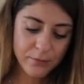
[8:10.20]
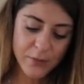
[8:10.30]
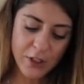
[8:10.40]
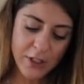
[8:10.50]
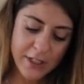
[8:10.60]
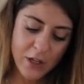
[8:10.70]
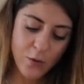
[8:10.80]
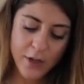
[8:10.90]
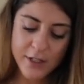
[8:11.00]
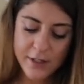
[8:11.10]
So let's see
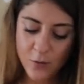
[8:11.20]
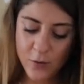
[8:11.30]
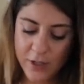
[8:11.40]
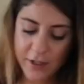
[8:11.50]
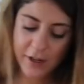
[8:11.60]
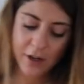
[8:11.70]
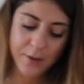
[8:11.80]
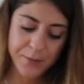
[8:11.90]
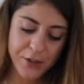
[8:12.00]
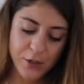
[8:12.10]
what is what are they
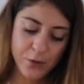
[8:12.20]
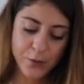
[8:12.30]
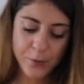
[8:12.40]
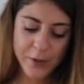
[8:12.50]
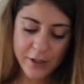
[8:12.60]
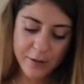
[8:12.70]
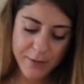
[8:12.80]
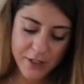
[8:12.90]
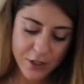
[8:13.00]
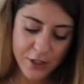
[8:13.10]
up to? What are the
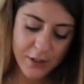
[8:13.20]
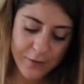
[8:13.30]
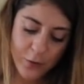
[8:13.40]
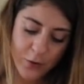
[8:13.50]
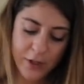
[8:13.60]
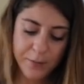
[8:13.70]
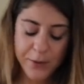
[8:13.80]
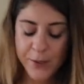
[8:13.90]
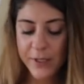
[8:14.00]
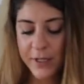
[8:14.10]
messages for the
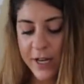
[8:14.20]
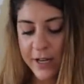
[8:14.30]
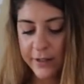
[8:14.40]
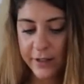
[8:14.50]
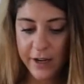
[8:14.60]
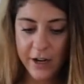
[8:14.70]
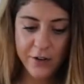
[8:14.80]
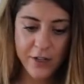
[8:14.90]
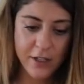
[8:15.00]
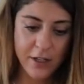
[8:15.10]
person that
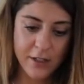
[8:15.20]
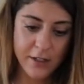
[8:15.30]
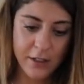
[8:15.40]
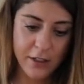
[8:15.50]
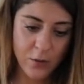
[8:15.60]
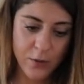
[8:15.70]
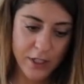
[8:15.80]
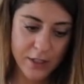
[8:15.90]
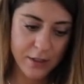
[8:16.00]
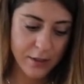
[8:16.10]
Aries is dealing with?